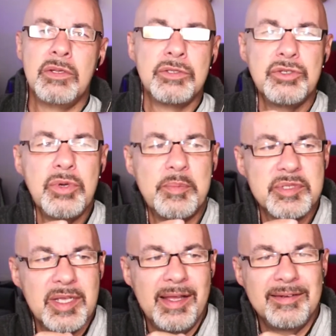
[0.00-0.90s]
too
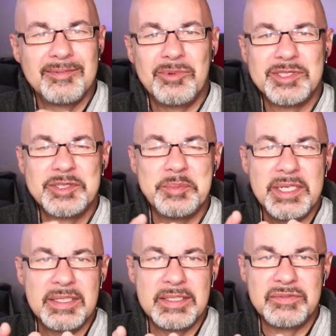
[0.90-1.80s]
upset when
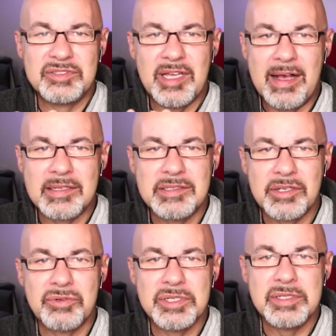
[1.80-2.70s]
somebody leaves toxic
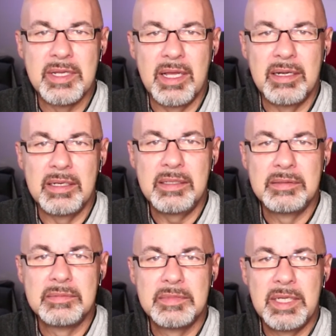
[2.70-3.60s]
Christianity
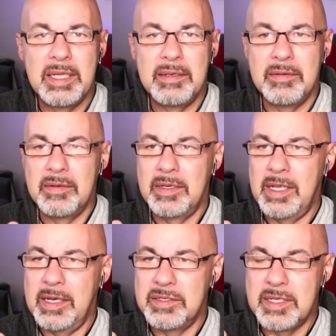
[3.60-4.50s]
and
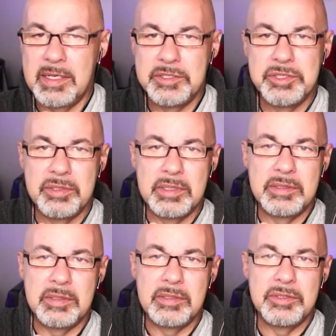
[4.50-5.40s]
is on a journey
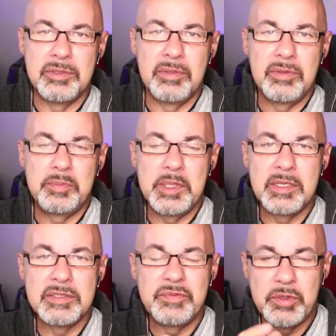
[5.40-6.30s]
to the truth.
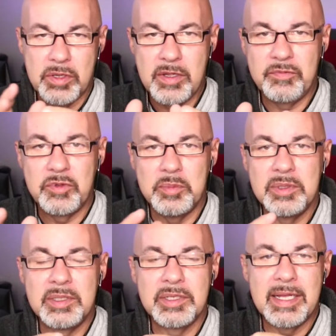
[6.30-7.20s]
Because if you're
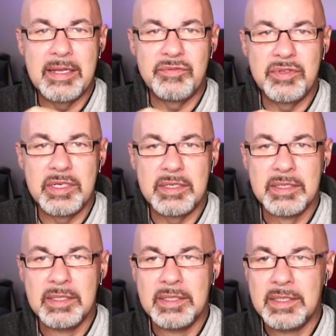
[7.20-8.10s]
comfortable and confident
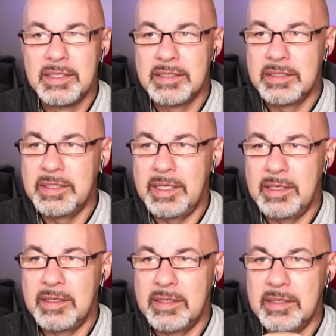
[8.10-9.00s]

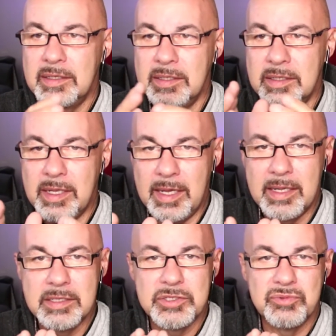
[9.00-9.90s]
that
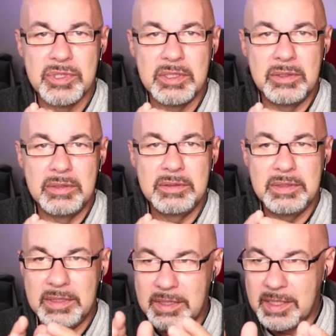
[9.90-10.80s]
God is real
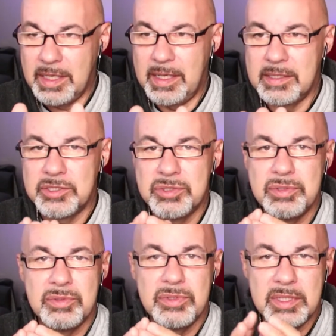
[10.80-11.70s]
and that God is
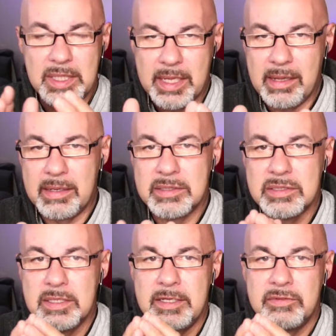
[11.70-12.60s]
truth and that God is
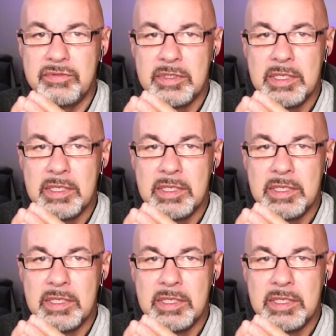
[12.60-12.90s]
love,